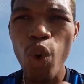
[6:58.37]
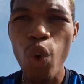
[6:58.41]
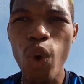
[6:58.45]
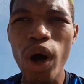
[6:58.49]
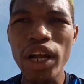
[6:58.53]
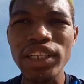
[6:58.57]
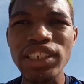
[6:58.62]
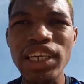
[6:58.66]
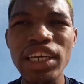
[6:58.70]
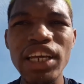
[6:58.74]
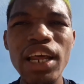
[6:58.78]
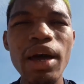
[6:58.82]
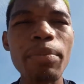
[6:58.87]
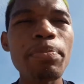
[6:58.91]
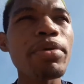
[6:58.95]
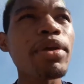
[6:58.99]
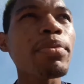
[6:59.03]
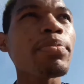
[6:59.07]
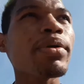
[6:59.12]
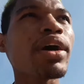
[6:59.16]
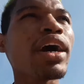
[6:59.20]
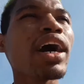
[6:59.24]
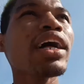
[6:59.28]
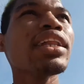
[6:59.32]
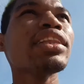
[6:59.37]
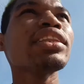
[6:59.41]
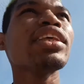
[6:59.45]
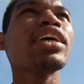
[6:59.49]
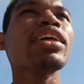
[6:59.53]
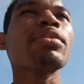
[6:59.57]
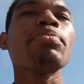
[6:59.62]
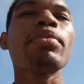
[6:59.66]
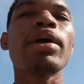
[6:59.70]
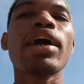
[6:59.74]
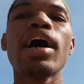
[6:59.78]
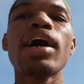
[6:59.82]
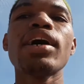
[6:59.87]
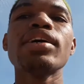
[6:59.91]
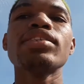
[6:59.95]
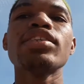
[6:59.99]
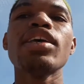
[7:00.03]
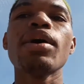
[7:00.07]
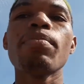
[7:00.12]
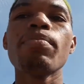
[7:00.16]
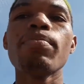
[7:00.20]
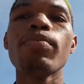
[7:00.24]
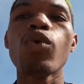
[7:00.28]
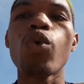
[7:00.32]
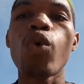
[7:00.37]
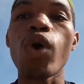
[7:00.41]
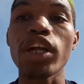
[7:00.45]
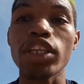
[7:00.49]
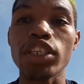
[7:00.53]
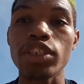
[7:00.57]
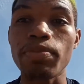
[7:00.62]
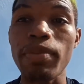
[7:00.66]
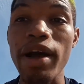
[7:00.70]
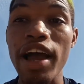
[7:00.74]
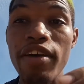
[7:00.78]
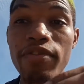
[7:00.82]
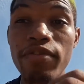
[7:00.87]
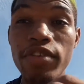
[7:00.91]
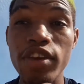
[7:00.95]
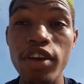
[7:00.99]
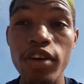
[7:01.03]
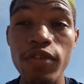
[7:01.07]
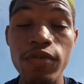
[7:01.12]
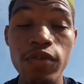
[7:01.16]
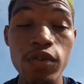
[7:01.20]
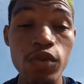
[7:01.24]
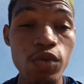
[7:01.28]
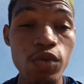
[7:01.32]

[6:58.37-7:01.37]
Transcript: watch other people content because them watch my video